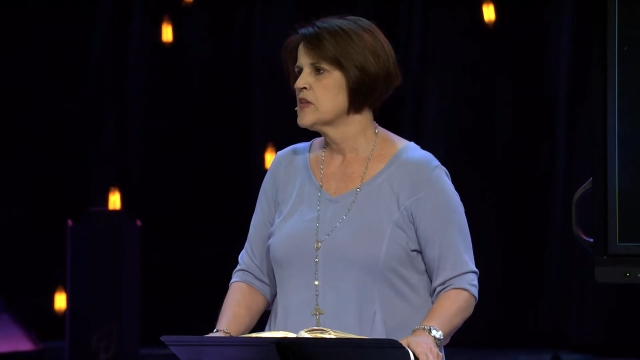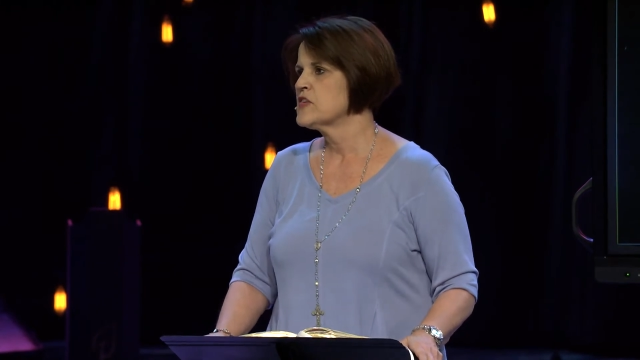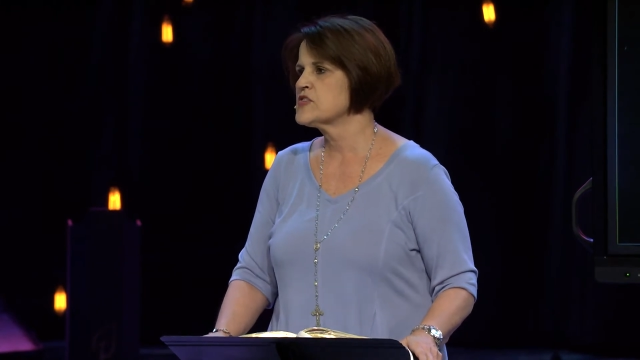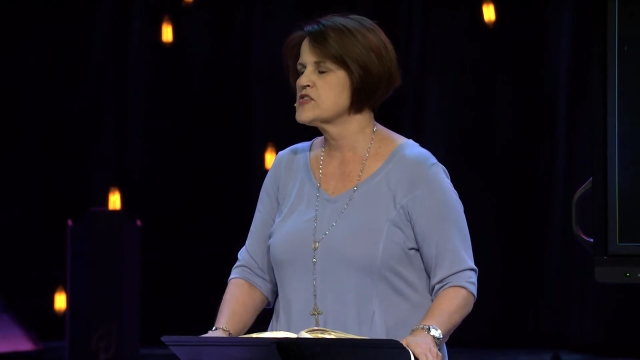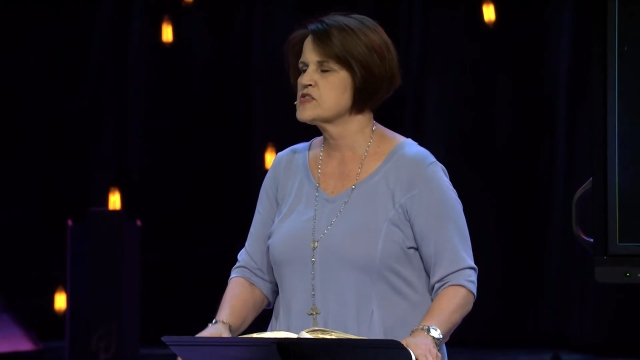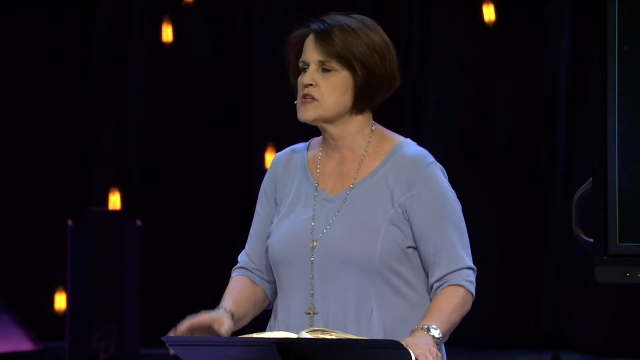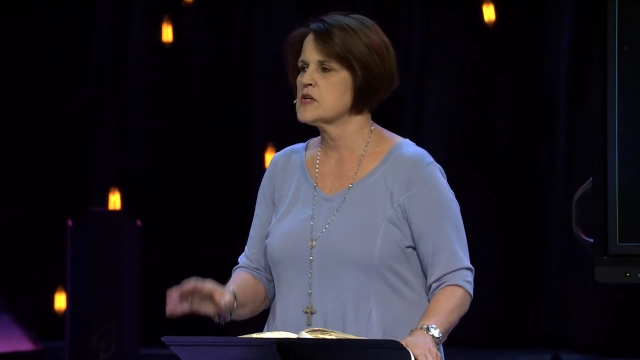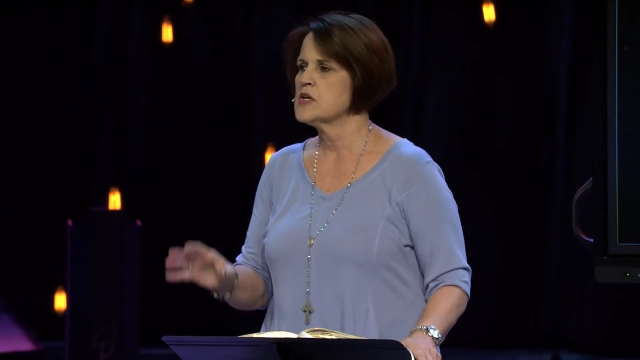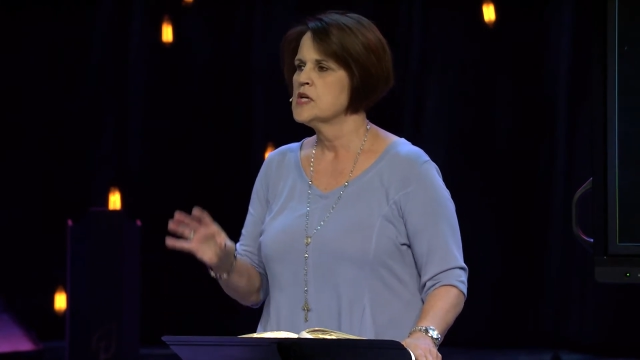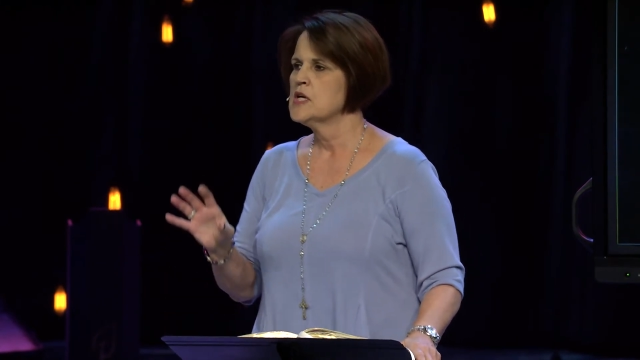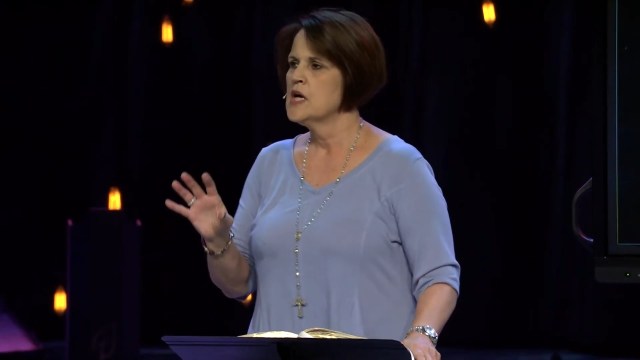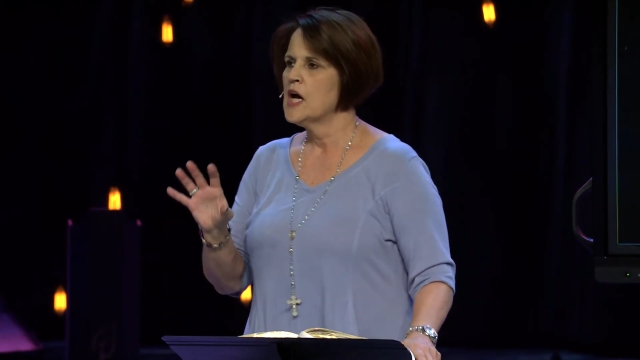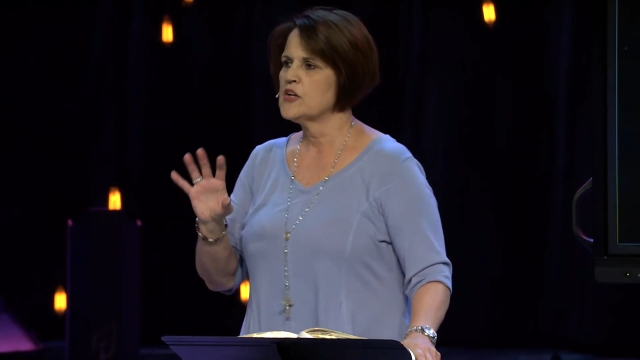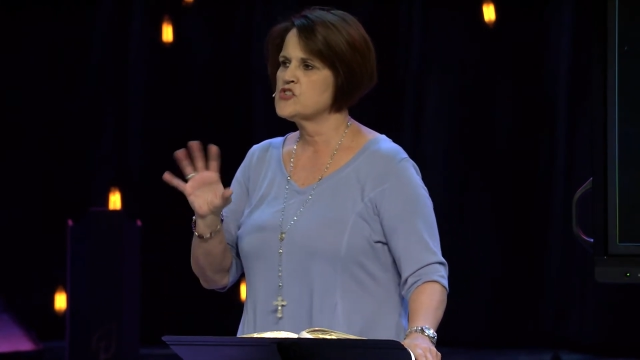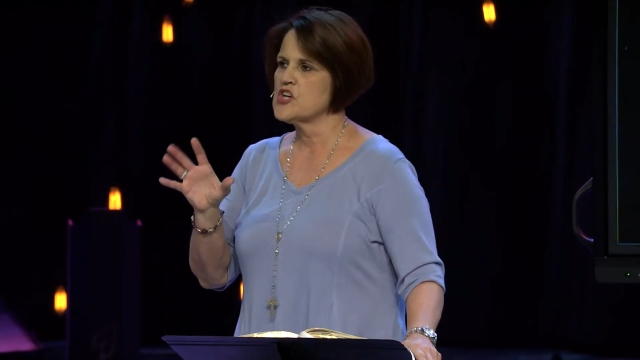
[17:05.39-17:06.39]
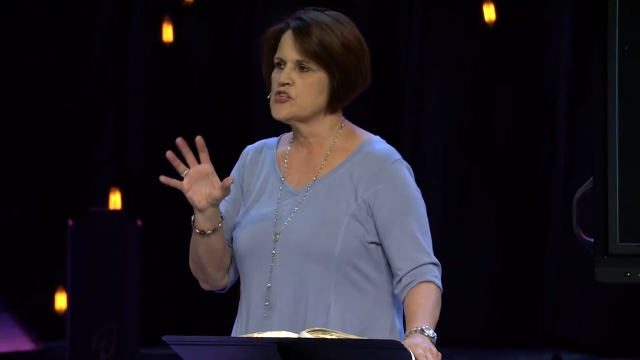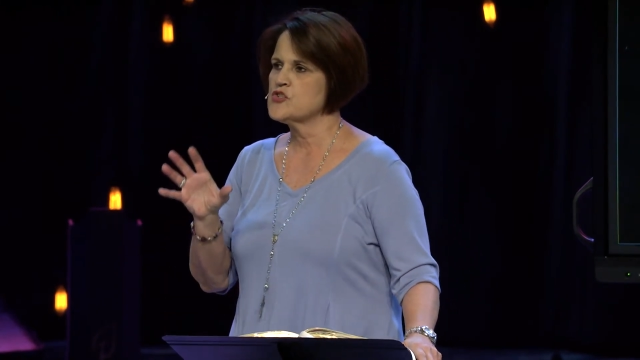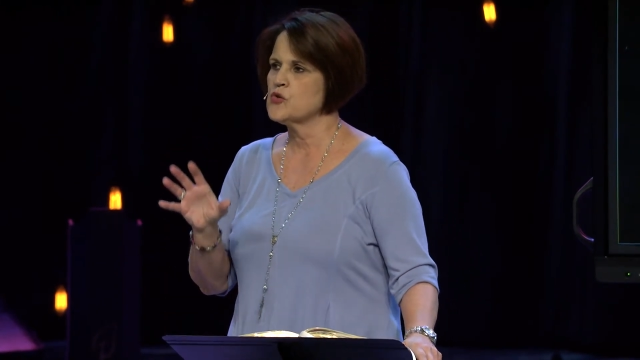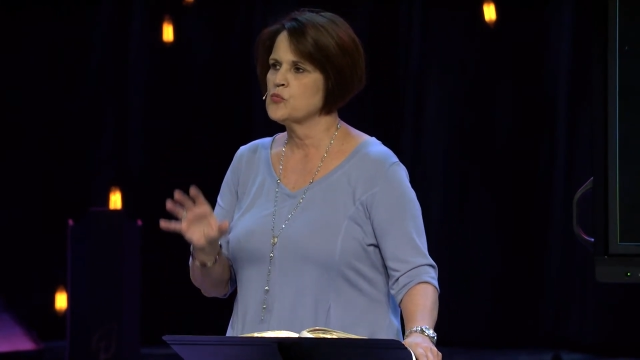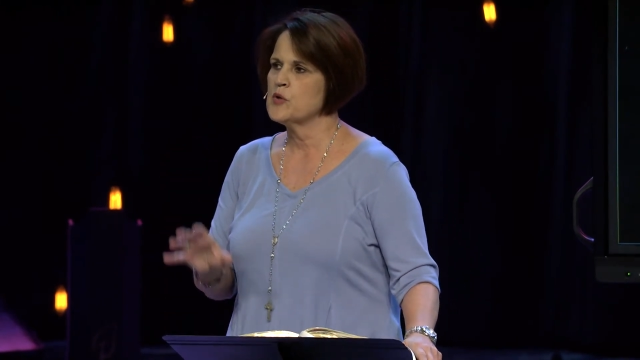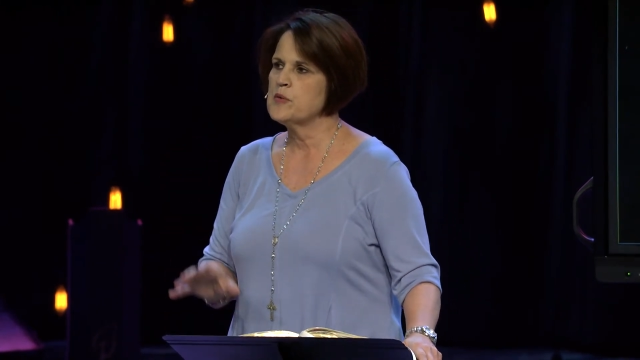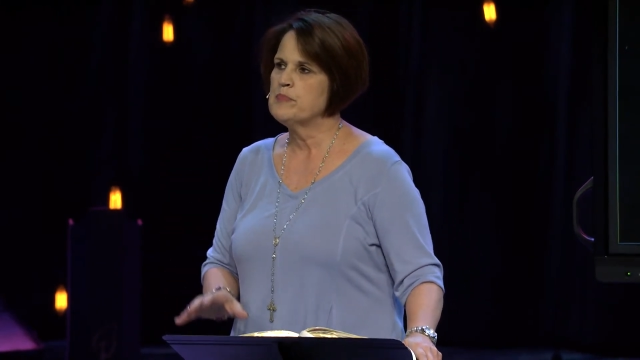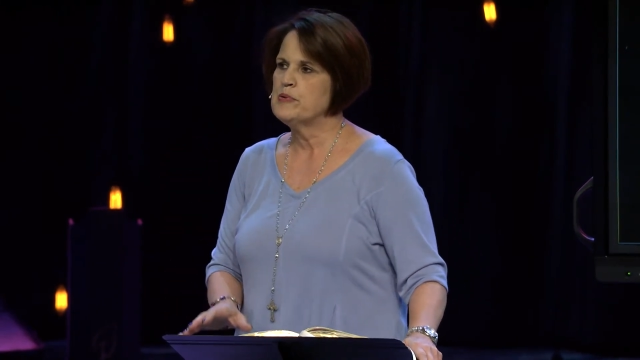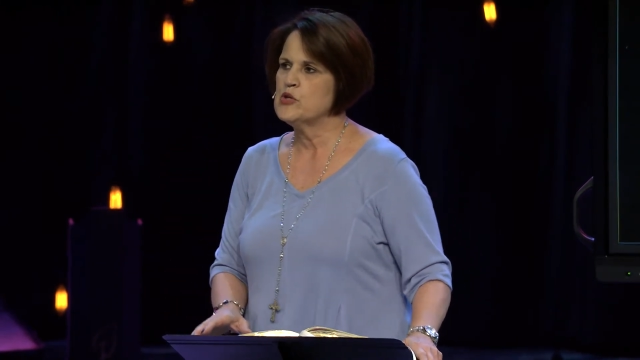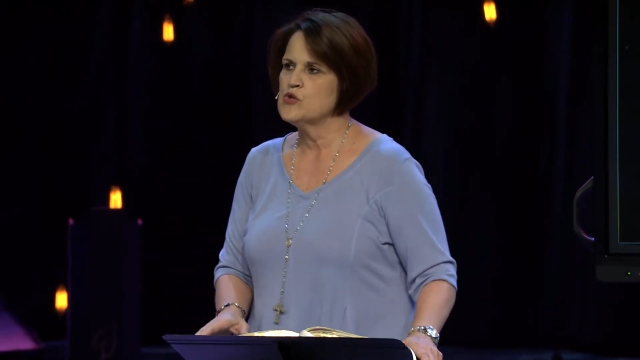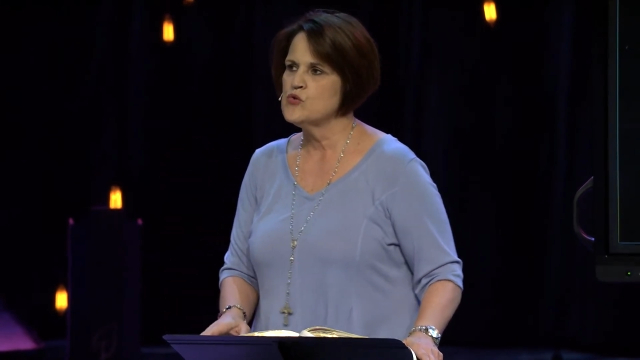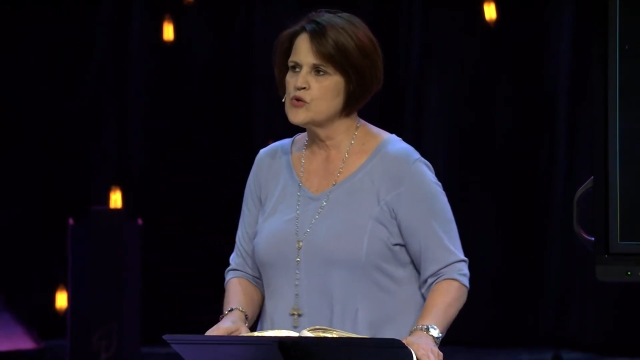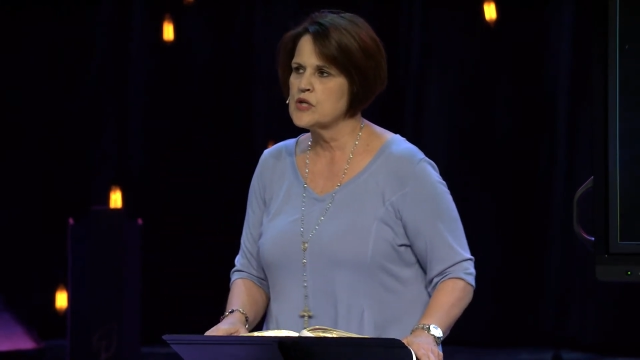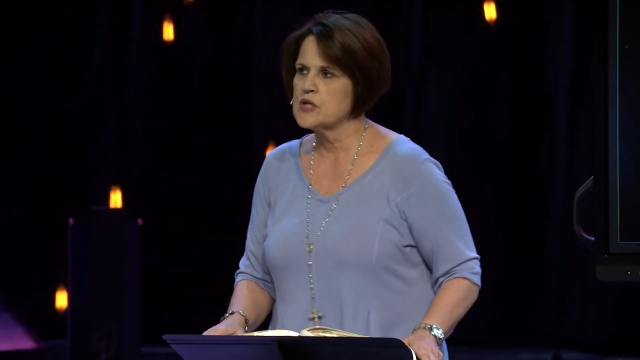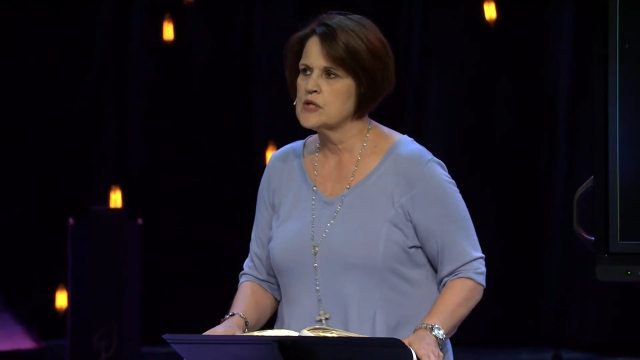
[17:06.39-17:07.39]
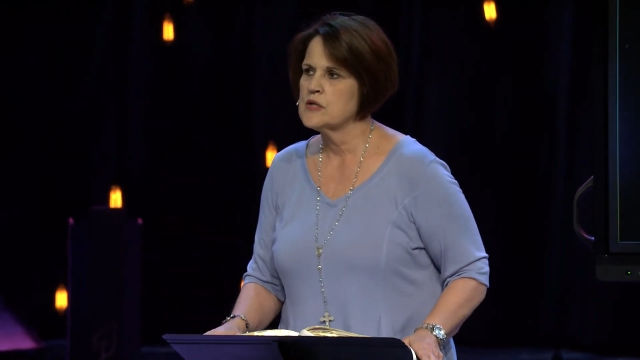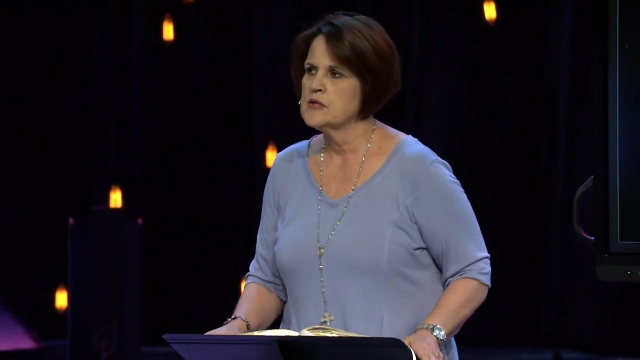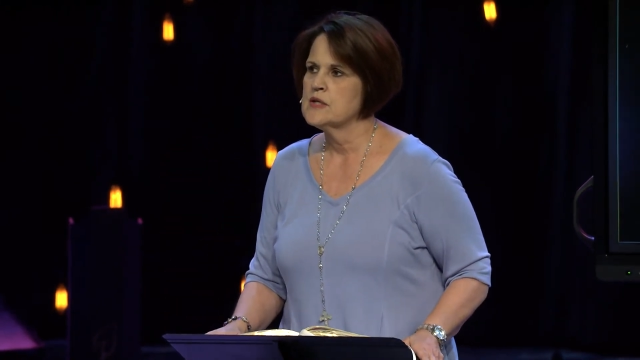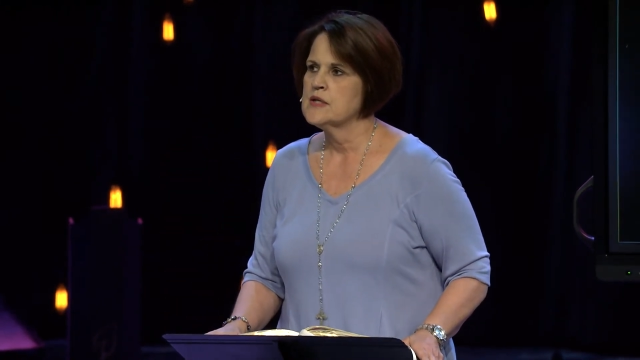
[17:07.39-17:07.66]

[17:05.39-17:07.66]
This is a, a gentle rebuke.